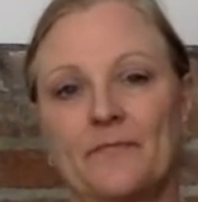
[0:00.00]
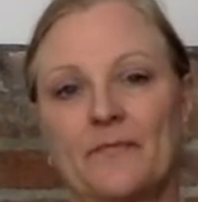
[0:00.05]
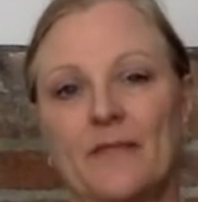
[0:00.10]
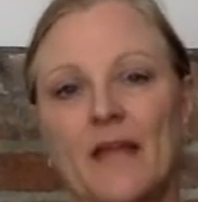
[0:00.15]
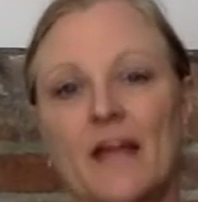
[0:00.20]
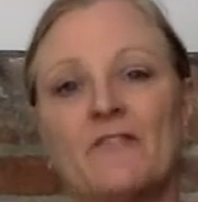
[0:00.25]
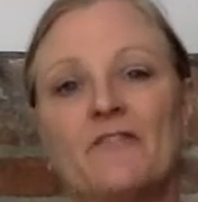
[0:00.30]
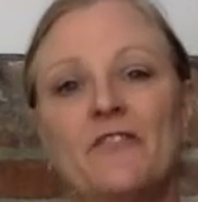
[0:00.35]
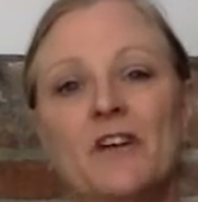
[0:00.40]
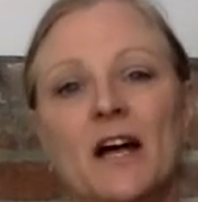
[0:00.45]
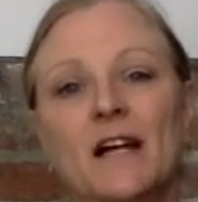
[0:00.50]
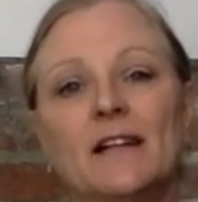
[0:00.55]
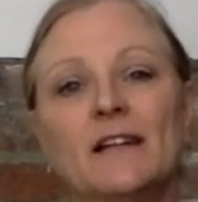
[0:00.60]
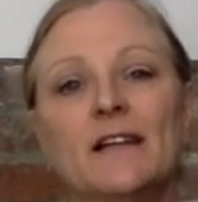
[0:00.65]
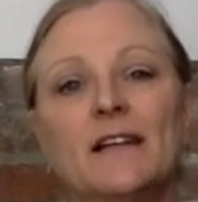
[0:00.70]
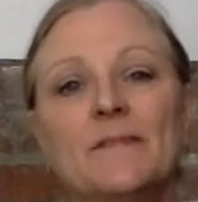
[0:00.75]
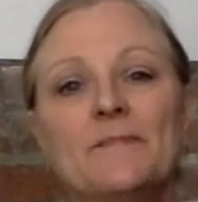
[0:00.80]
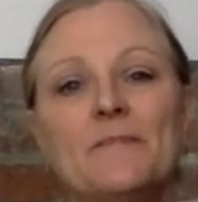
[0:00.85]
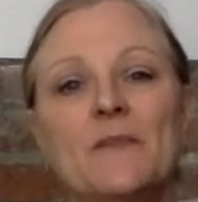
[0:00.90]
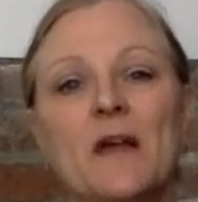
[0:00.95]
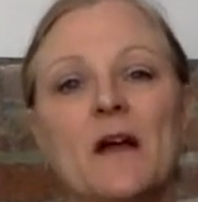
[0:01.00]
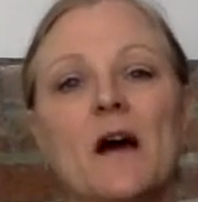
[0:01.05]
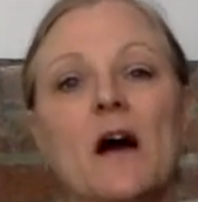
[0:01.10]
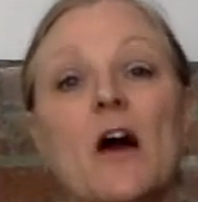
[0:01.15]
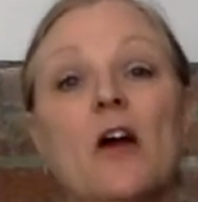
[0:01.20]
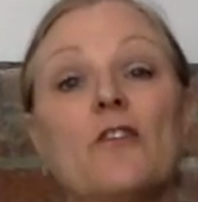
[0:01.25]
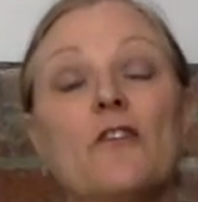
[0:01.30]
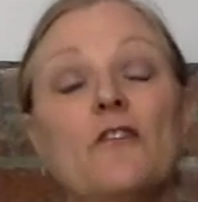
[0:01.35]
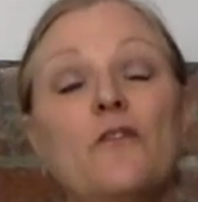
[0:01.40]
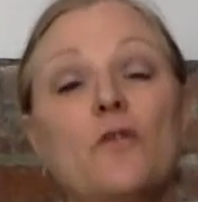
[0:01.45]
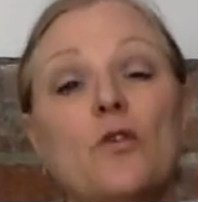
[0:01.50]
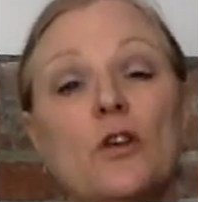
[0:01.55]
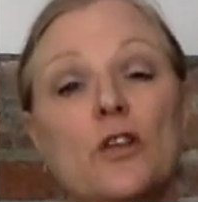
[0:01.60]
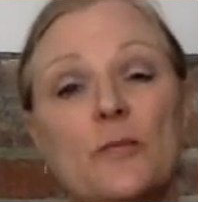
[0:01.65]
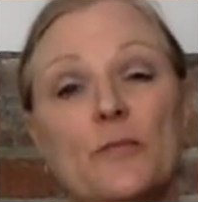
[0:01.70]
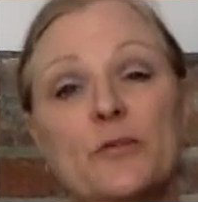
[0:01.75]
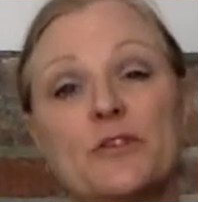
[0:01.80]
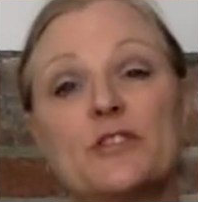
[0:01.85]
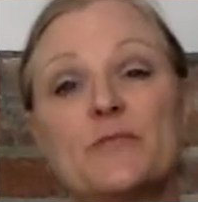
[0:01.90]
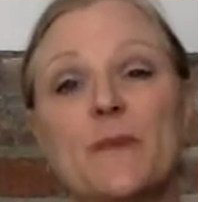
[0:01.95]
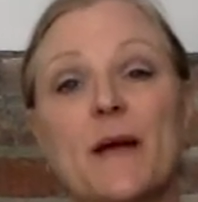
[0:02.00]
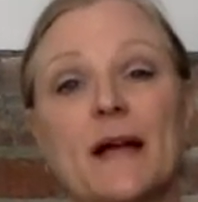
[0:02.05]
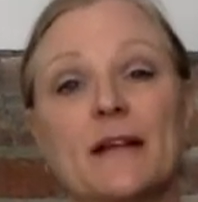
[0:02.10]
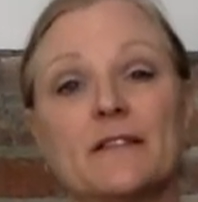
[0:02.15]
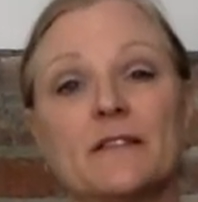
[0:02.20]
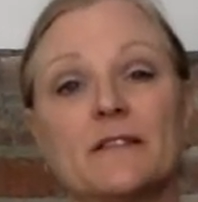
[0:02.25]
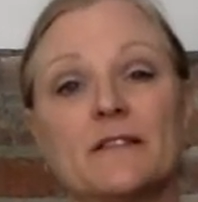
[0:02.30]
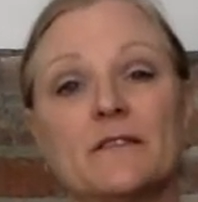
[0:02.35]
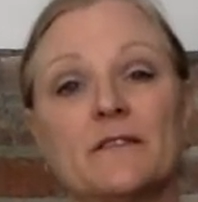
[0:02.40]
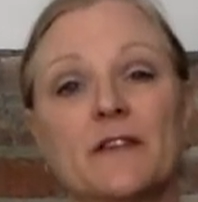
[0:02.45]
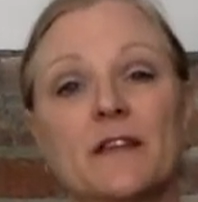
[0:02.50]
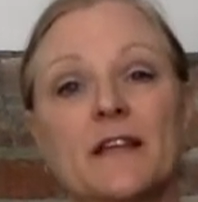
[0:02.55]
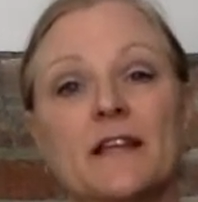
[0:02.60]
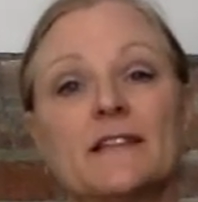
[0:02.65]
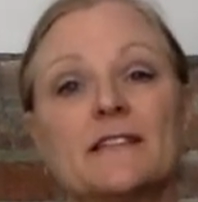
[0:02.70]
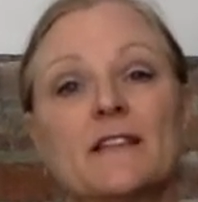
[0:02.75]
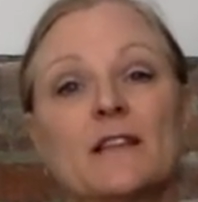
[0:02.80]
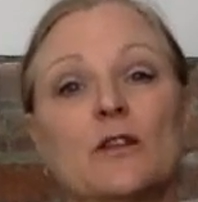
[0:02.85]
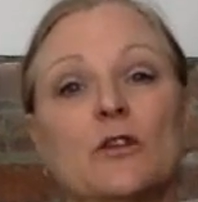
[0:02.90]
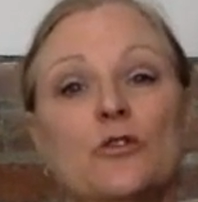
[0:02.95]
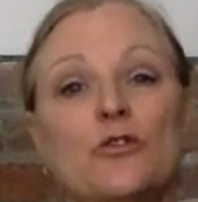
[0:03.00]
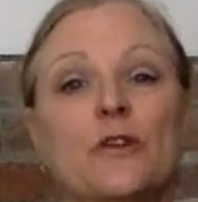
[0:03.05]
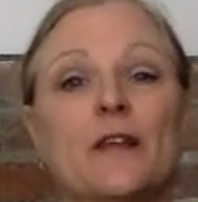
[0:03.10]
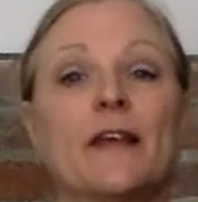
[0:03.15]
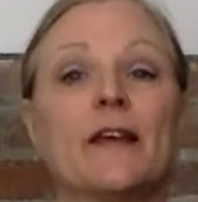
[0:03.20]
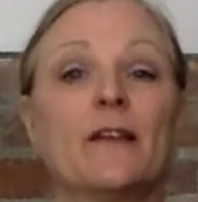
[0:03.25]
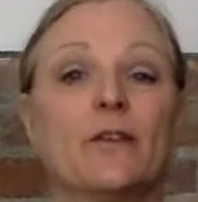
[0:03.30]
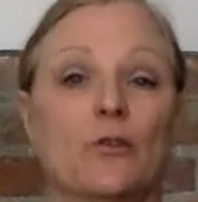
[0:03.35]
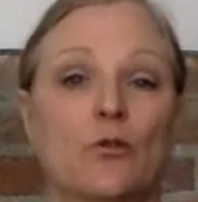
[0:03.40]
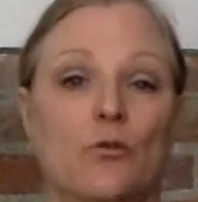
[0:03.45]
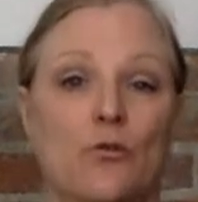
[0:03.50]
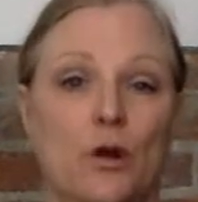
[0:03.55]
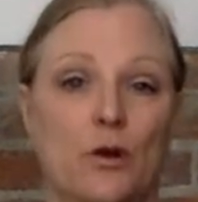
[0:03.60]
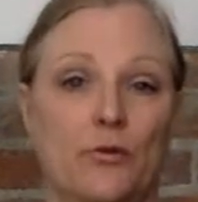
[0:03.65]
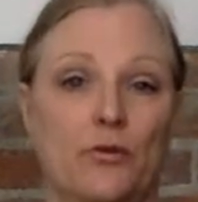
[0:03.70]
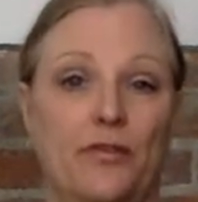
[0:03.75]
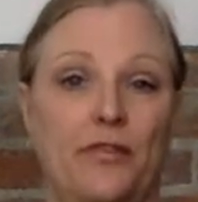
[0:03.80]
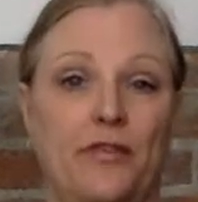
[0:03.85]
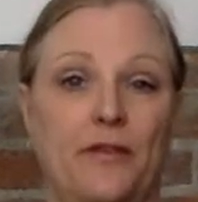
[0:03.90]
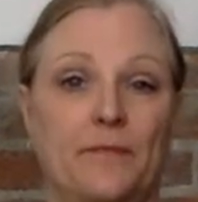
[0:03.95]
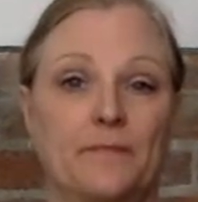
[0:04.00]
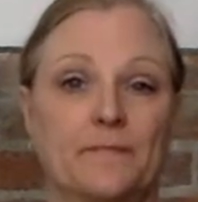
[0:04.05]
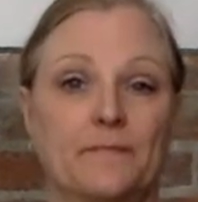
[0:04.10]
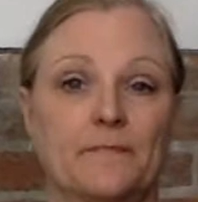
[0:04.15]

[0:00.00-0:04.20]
And finally, our 4th perspective is learning and growth.